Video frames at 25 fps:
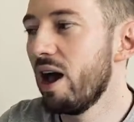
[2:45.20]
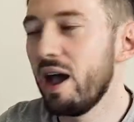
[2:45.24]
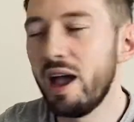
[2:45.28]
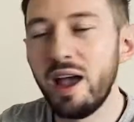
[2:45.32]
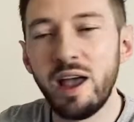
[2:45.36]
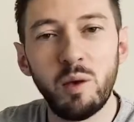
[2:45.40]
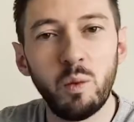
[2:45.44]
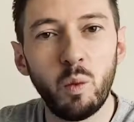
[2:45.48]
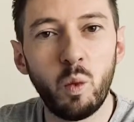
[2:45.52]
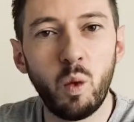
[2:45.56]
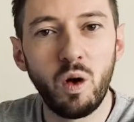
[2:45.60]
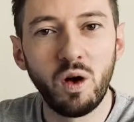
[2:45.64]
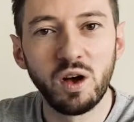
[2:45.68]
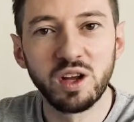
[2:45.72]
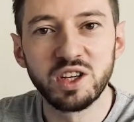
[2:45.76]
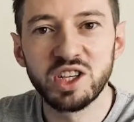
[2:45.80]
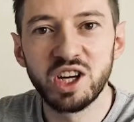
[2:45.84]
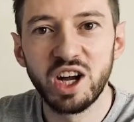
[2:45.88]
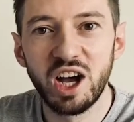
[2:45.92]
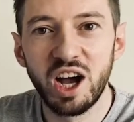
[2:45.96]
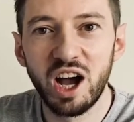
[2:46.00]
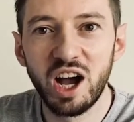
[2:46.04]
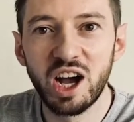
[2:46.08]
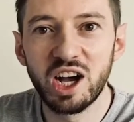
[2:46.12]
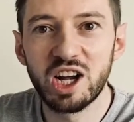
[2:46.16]
It was
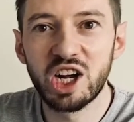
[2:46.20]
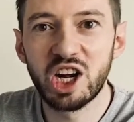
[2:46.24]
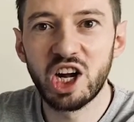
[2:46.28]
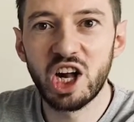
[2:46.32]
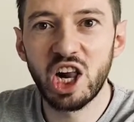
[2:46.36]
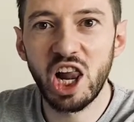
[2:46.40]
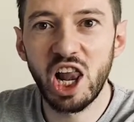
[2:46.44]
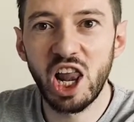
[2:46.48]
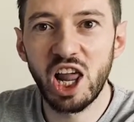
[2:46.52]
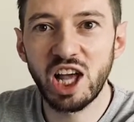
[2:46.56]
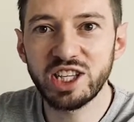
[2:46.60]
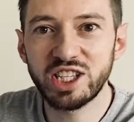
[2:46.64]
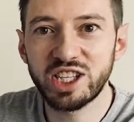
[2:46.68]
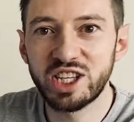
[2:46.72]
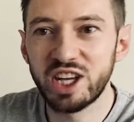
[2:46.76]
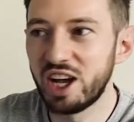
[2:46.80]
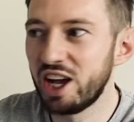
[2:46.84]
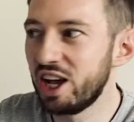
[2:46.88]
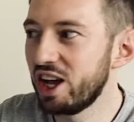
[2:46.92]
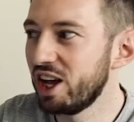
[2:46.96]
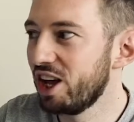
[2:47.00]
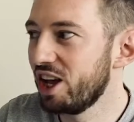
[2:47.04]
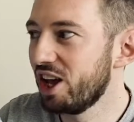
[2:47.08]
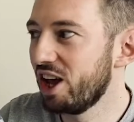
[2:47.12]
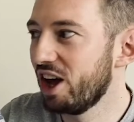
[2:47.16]
a
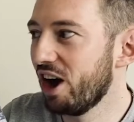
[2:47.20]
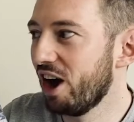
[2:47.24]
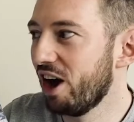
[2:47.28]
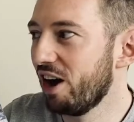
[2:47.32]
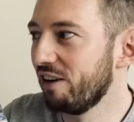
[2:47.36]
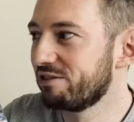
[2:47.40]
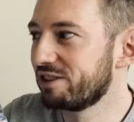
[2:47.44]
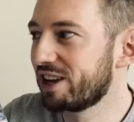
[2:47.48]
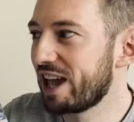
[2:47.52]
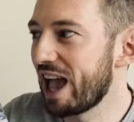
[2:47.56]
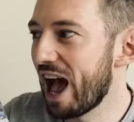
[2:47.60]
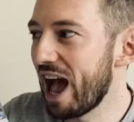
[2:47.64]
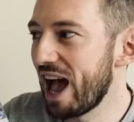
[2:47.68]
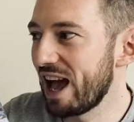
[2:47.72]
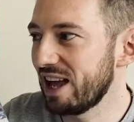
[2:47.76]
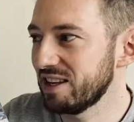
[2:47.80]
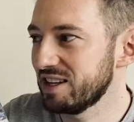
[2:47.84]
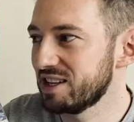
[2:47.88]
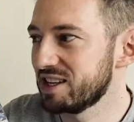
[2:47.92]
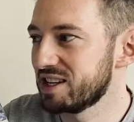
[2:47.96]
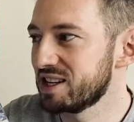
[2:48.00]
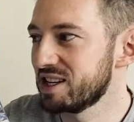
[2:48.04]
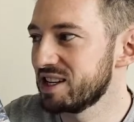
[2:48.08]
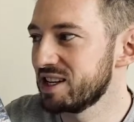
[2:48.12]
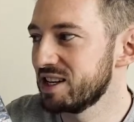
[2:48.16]
clutter of
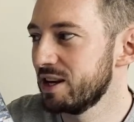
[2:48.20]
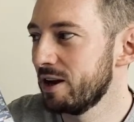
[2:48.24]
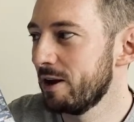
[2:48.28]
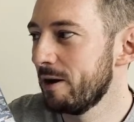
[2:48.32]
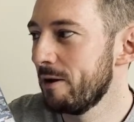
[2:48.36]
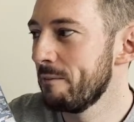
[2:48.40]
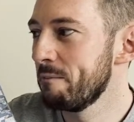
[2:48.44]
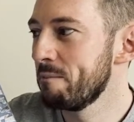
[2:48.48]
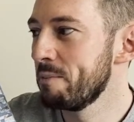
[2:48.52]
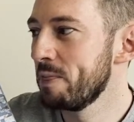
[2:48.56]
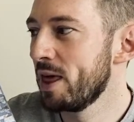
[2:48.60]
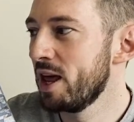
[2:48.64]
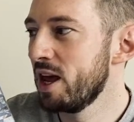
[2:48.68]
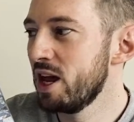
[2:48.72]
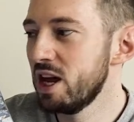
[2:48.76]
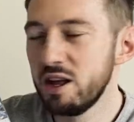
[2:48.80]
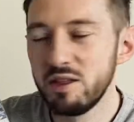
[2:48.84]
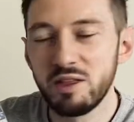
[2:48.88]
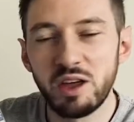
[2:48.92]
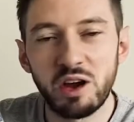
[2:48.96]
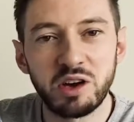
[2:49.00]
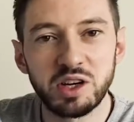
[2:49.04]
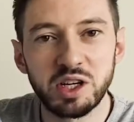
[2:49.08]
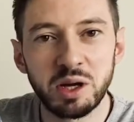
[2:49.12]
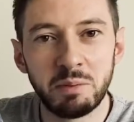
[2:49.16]
cats.
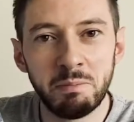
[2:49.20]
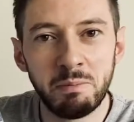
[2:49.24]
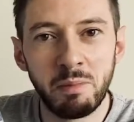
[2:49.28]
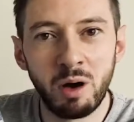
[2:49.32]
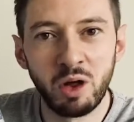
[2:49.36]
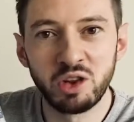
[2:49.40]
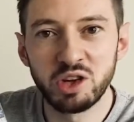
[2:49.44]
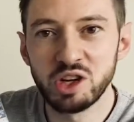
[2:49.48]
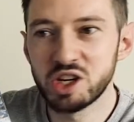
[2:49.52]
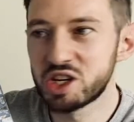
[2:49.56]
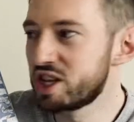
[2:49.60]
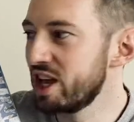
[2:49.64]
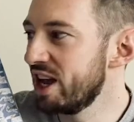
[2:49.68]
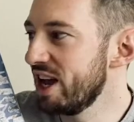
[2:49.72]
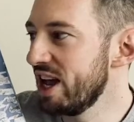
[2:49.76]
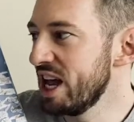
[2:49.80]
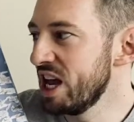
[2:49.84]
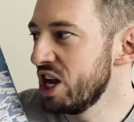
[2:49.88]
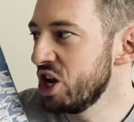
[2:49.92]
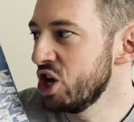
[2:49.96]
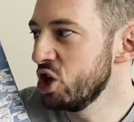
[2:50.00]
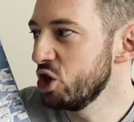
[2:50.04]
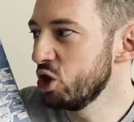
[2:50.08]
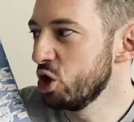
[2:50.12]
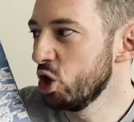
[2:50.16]
There is a monster
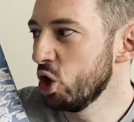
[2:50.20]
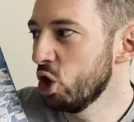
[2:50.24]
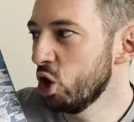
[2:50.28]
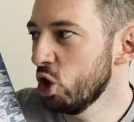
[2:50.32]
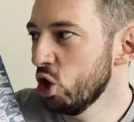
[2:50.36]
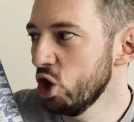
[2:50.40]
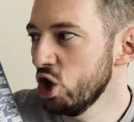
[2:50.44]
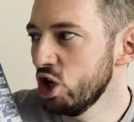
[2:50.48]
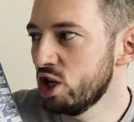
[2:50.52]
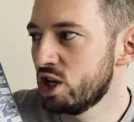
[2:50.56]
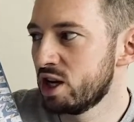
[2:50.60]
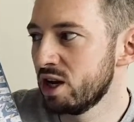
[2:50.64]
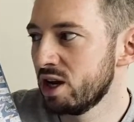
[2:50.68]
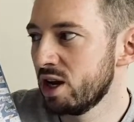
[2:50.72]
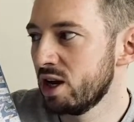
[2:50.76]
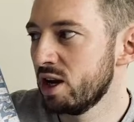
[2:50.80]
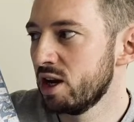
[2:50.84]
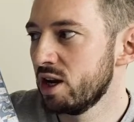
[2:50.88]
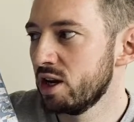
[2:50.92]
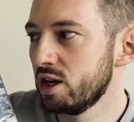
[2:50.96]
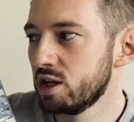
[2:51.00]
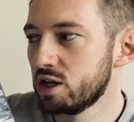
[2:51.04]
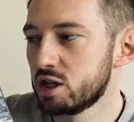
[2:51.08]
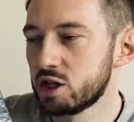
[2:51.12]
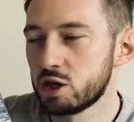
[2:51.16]
in the hood,
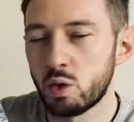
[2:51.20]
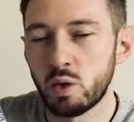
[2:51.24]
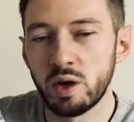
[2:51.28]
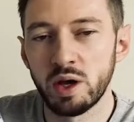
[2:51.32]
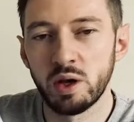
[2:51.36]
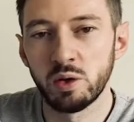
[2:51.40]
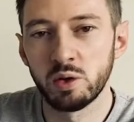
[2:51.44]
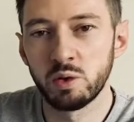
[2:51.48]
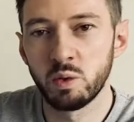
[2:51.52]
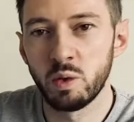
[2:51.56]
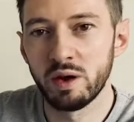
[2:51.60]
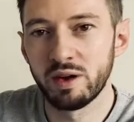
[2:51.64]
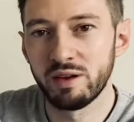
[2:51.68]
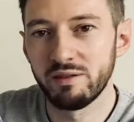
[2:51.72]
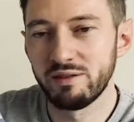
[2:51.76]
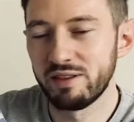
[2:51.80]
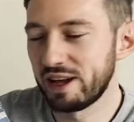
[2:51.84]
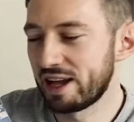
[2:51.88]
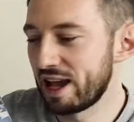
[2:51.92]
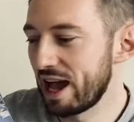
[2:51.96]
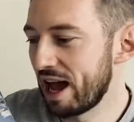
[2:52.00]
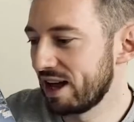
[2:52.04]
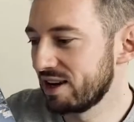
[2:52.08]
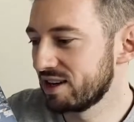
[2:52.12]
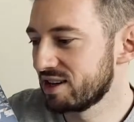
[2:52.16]
squealed one of the
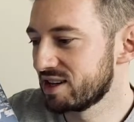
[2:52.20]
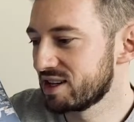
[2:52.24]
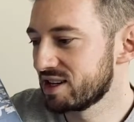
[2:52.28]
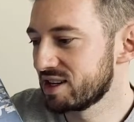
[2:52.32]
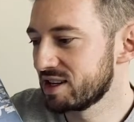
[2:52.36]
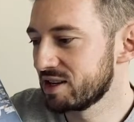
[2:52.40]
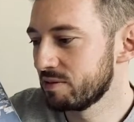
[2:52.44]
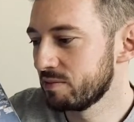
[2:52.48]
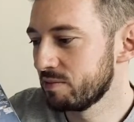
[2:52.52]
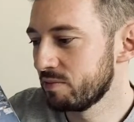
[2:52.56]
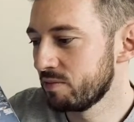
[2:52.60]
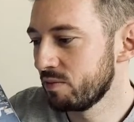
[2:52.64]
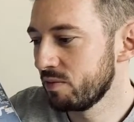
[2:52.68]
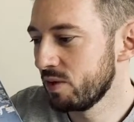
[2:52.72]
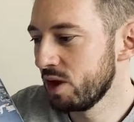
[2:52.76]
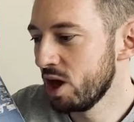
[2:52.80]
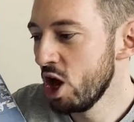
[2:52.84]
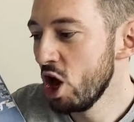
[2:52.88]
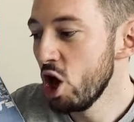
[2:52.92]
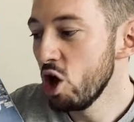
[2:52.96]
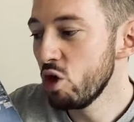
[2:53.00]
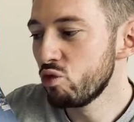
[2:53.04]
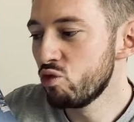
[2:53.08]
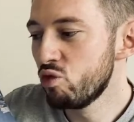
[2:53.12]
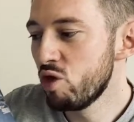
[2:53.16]
cats.
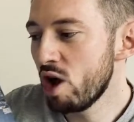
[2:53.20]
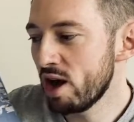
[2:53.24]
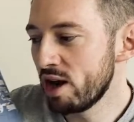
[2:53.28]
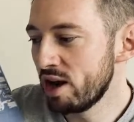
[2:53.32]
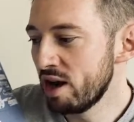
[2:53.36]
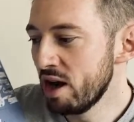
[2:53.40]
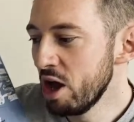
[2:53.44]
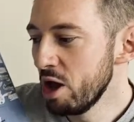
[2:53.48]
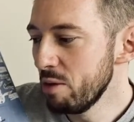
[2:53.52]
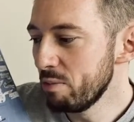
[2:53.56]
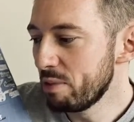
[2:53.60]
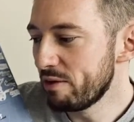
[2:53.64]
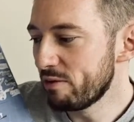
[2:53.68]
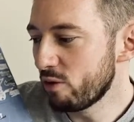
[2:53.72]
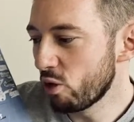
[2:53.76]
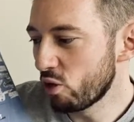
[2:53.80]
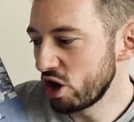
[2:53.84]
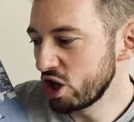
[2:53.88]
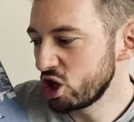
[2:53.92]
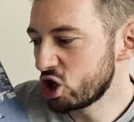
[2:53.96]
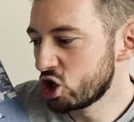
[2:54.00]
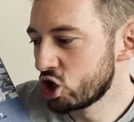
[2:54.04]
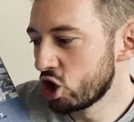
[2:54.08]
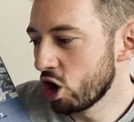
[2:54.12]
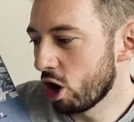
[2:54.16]
Run before
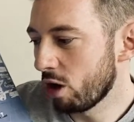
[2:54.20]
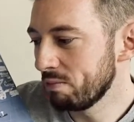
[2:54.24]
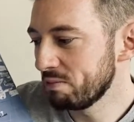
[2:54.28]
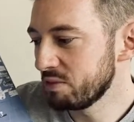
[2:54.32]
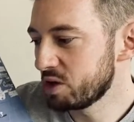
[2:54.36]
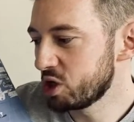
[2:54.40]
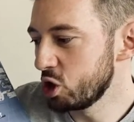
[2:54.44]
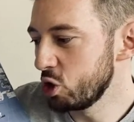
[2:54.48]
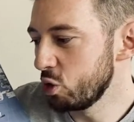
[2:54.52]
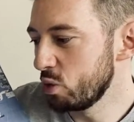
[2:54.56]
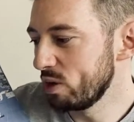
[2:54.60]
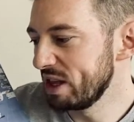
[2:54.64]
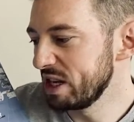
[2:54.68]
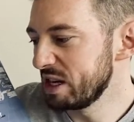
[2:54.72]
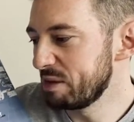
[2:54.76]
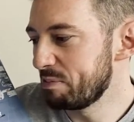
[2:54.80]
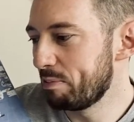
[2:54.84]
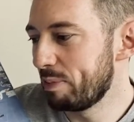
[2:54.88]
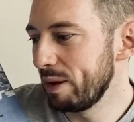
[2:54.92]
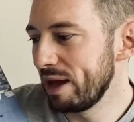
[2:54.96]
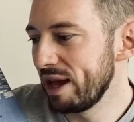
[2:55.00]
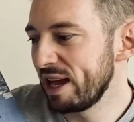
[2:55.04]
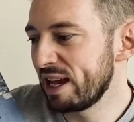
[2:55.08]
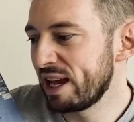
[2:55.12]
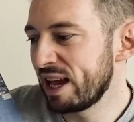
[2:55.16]
it chomps you with its
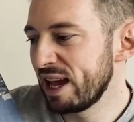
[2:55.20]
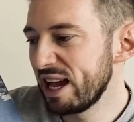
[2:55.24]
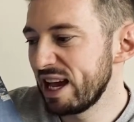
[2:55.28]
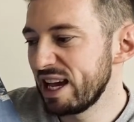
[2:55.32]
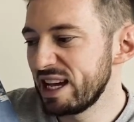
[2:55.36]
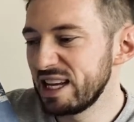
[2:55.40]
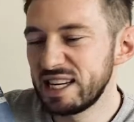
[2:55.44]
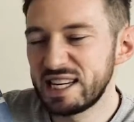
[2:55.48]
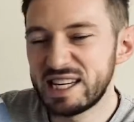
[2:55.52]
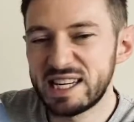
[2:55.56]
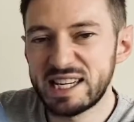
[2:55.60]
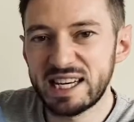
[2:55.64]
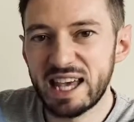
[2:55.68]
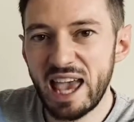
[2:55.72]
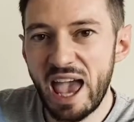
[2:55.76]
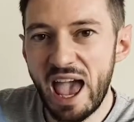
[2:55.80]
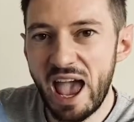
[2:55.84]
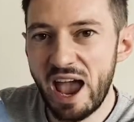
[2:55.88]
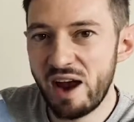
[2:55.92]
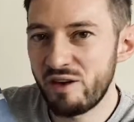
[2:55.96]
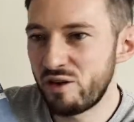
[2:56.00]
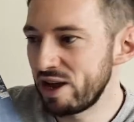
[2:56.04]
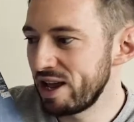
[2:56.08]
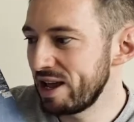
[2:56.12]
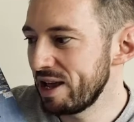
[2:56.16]
big,
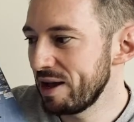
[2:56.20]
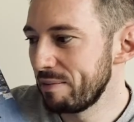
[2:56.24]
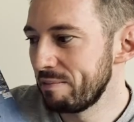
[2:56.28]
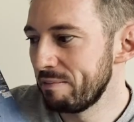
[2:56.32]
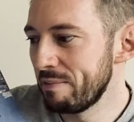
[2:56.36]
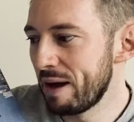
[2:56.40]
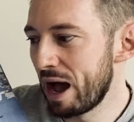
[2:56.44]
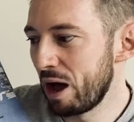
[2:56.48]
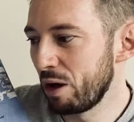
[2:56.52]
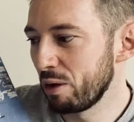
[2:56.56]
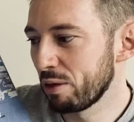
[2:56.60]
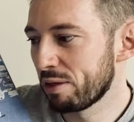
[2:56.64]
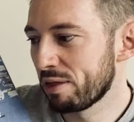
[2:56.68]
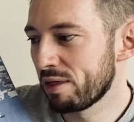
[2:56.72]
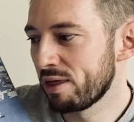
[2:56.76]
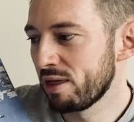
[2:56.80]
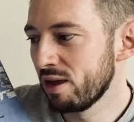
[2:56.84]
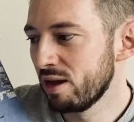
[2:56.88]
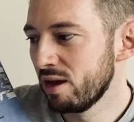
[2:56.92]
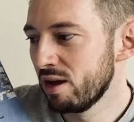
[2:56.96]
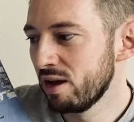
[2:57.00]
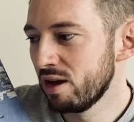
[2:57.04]
scary mouth.